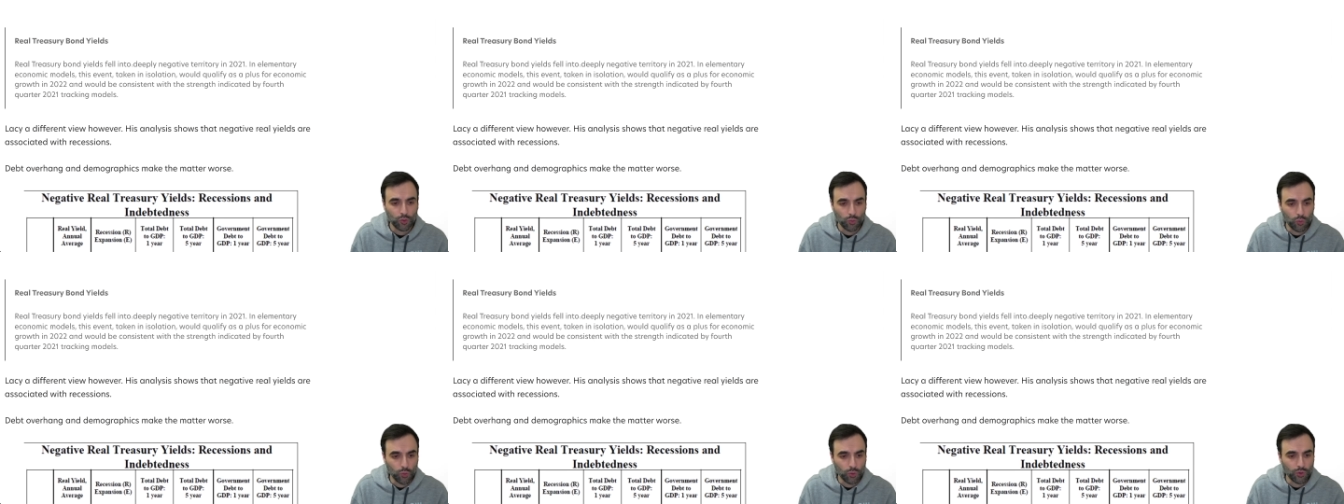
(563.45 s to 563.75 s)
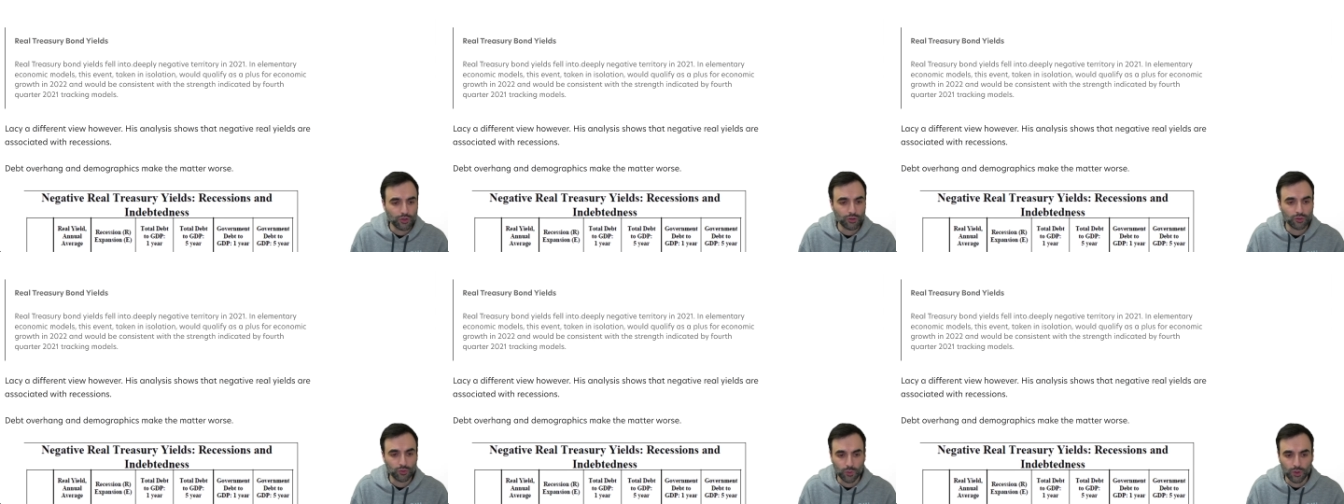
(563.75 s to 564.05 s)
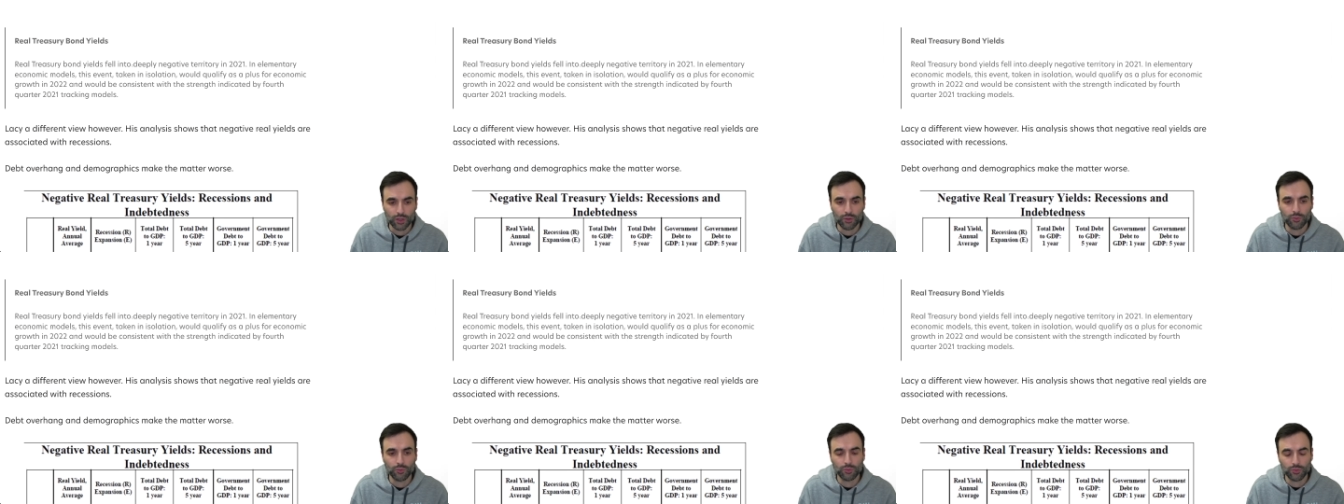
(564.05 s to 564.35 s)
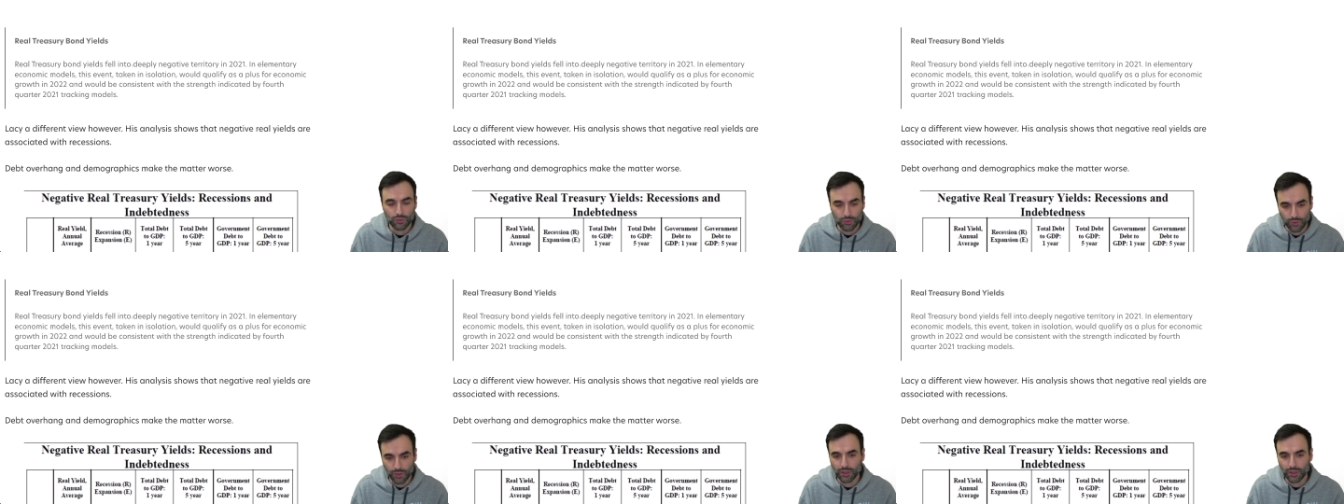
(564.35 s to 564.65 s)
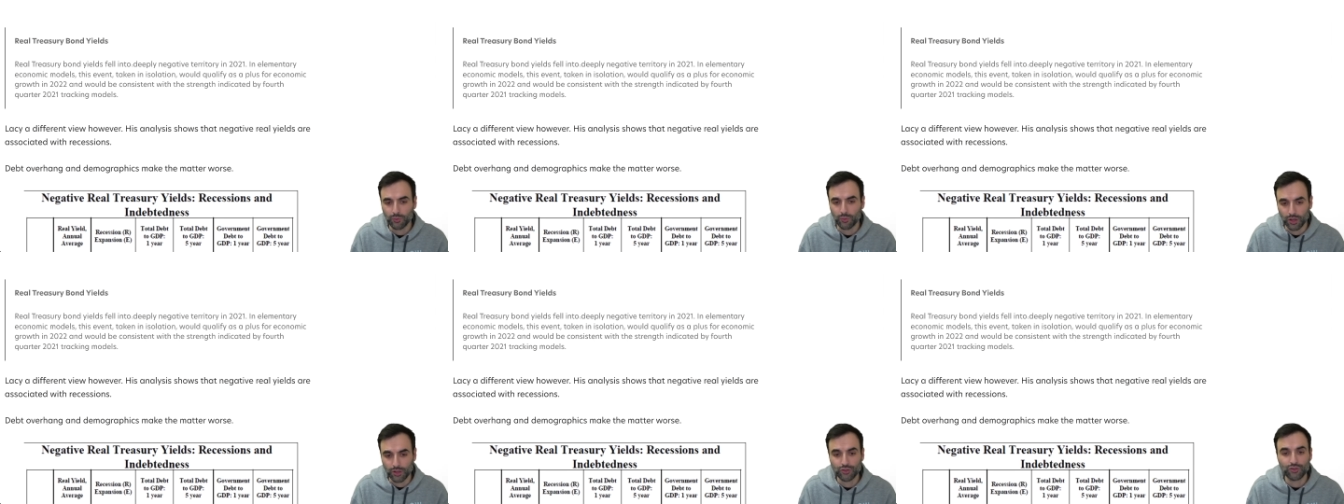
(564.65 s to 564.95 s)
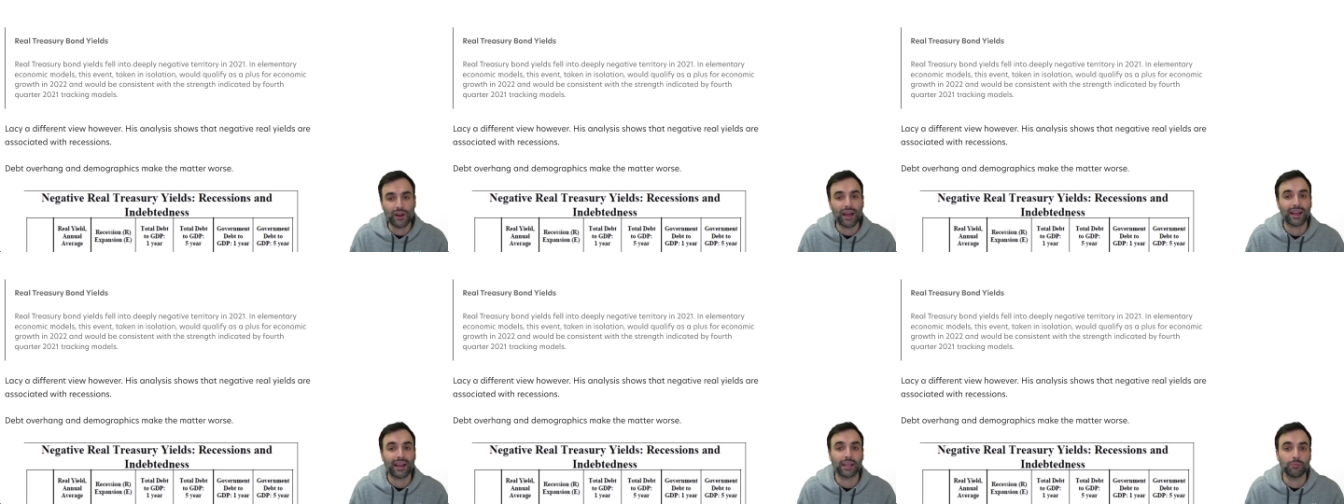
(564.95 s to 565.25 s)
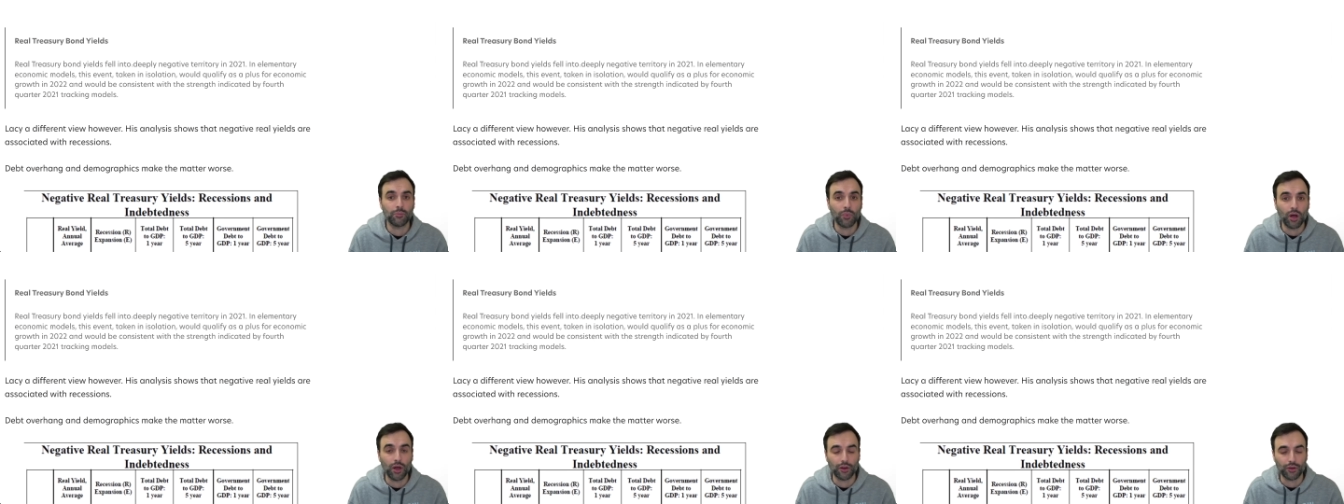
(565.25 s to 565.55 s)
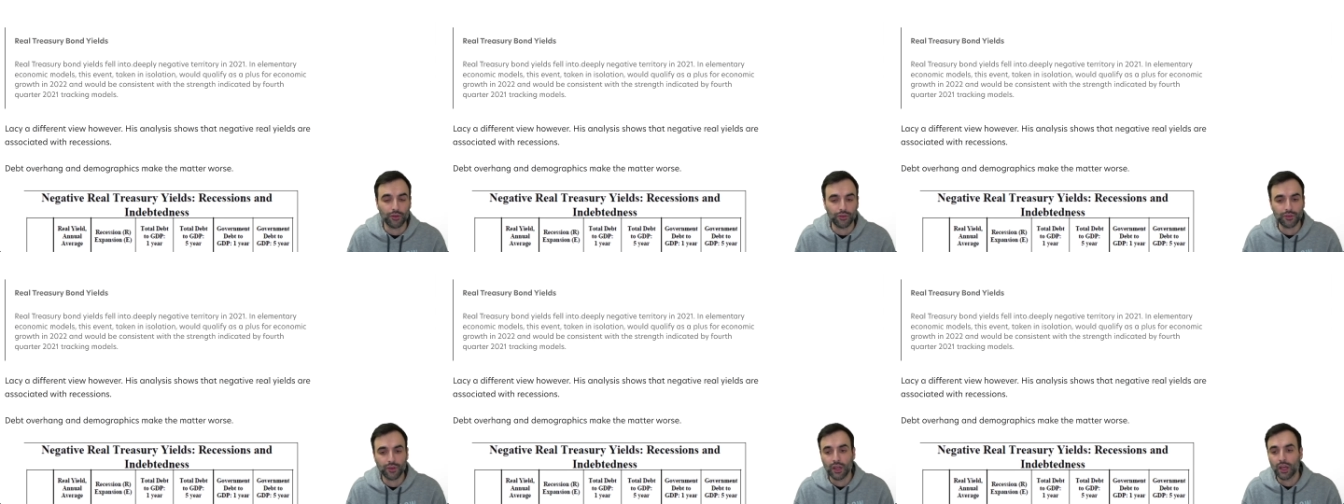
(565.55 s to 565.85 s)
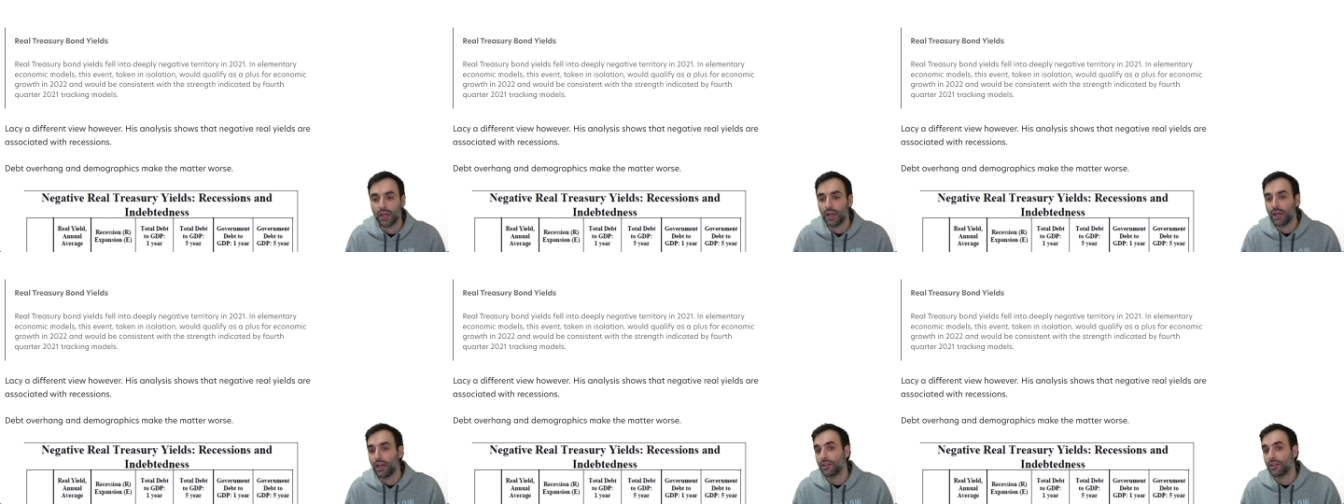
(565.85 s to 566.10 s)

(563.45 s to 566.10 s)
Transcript: quarter 2021 tracking models.